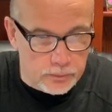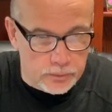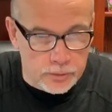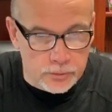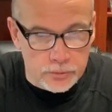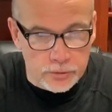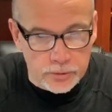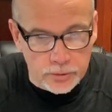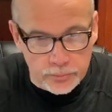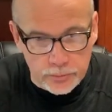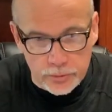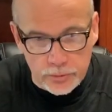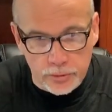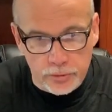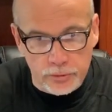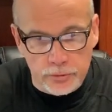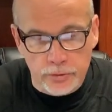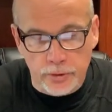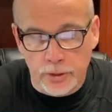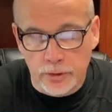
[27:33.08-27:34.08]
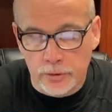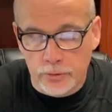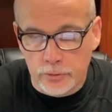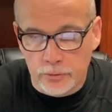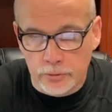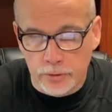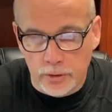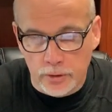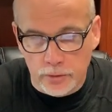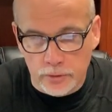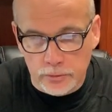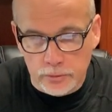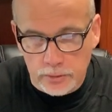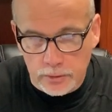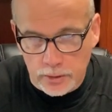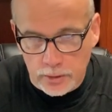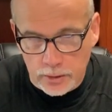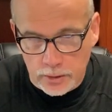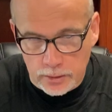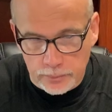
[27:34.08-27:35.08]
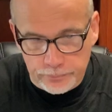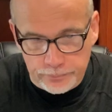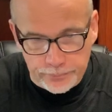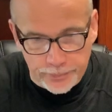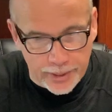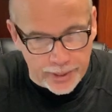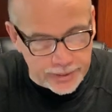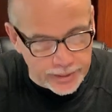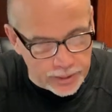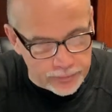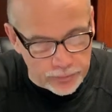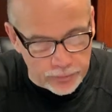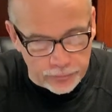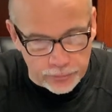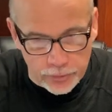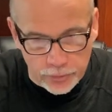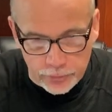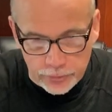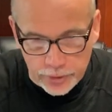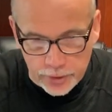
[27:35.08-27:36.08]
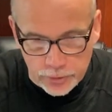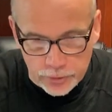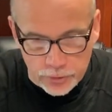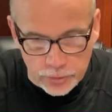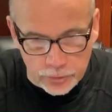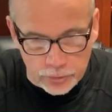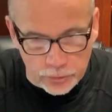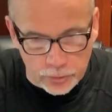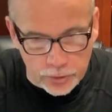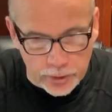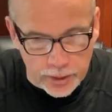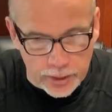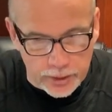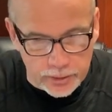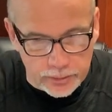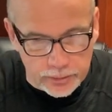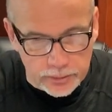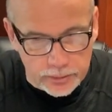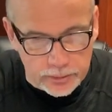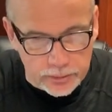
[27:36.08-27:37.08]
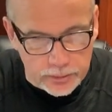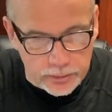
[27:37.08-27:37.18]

This is something you can study on your own. I gave you a few things you can look at,